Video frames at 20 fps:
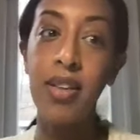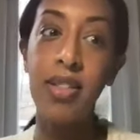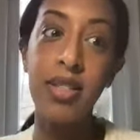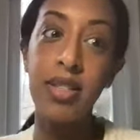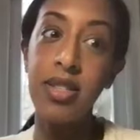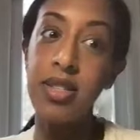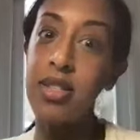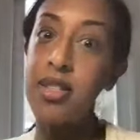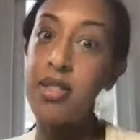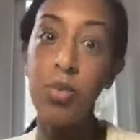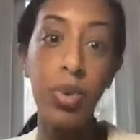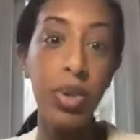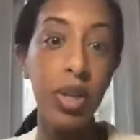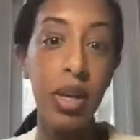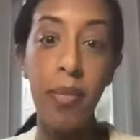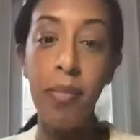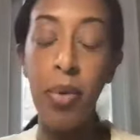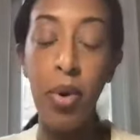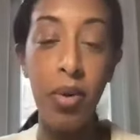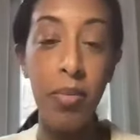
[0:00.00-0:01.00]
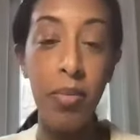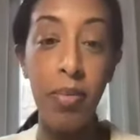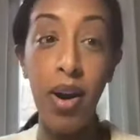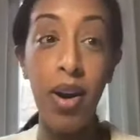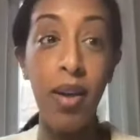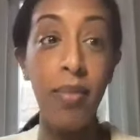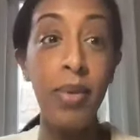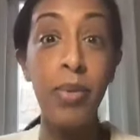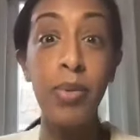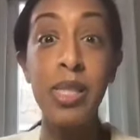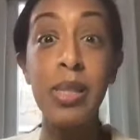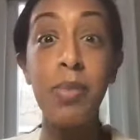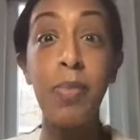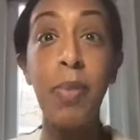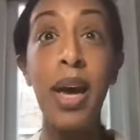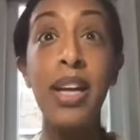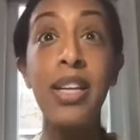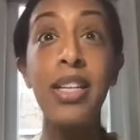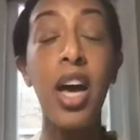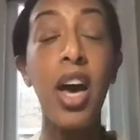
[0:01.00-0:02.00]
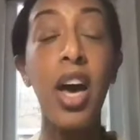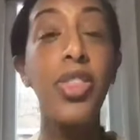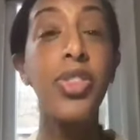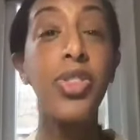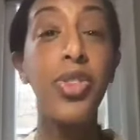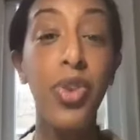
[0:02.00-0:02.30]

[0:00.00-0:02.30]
This is a really important part. I mean, we spend a